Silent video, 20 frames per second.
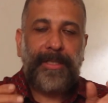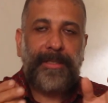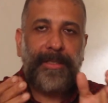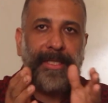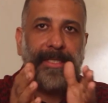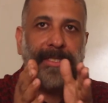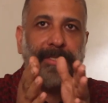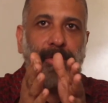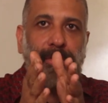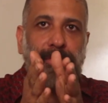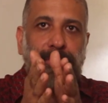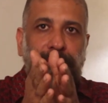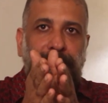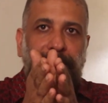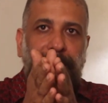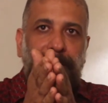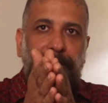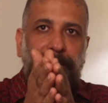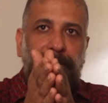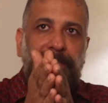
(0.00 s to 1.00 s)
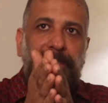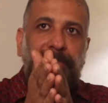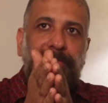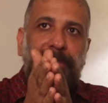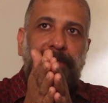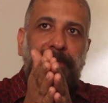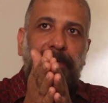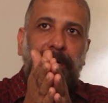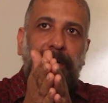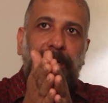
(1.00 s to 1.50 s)
And there is also that
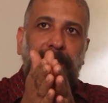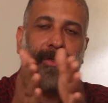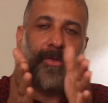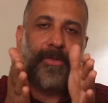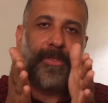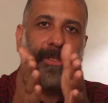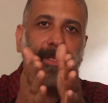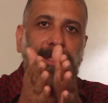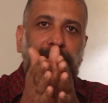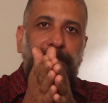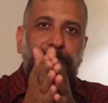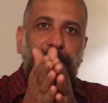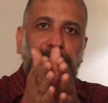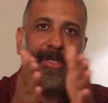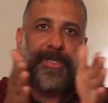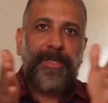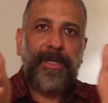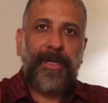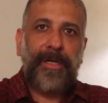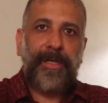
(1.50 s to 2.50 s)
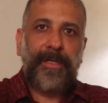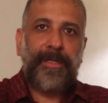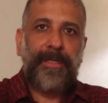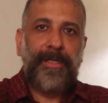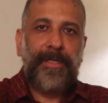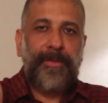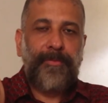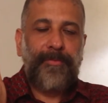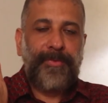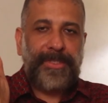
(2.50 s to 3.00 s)
evening hour or the early morning hour,
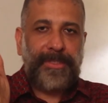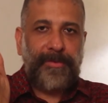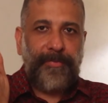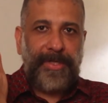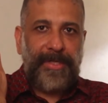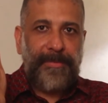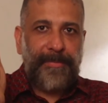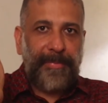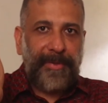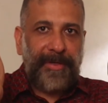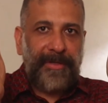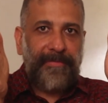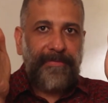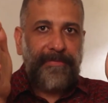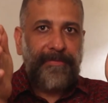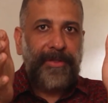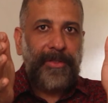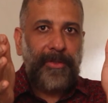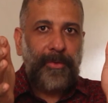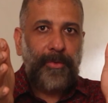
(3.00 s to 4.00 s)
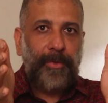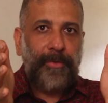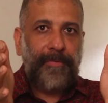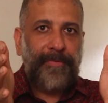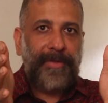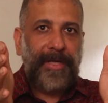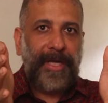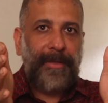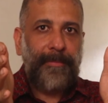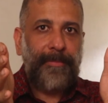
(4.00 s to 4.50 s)
which is a very brief window
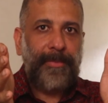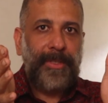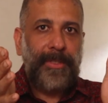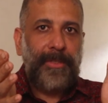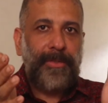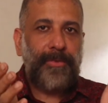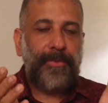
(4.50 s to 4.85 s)
of time.